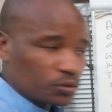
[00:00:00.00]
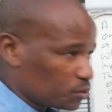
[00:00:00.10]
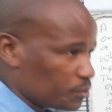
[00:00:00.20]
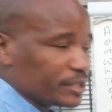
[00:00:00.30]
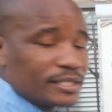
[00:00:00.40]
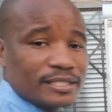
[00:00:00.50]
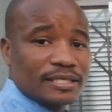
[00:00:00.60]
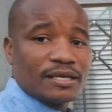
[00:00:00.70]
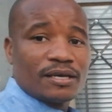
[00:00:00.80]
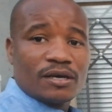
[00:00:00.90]
do it.
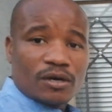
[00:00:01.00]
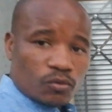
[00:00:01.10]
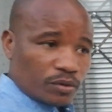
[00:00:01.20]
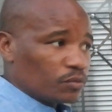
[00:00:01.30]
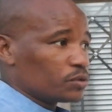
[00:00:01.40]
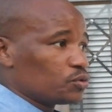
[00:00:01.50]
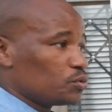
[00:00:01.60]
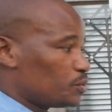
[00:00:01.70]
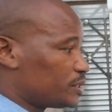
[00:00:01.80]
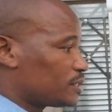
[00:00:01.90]
We will
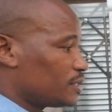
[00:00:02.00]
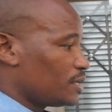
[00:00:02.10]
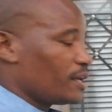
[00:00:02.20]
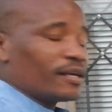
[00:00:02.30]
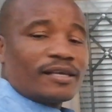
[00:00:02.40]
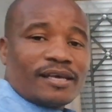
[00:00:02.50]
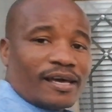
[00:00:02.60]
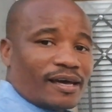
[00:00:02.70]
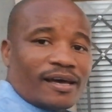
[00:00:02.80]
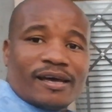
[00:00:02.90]
do it.
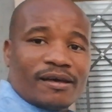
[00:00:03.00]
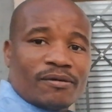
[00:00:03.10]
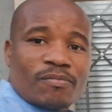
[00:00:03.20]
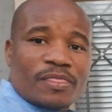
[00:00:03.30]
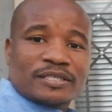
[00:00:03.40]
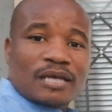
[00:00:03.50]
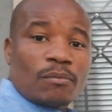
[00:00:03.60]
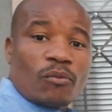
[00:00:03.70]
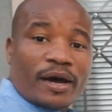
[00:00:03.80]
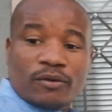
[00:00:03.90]

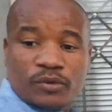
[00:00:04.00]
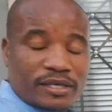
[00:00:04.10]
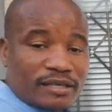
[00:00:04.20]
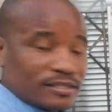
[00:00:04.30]
Someone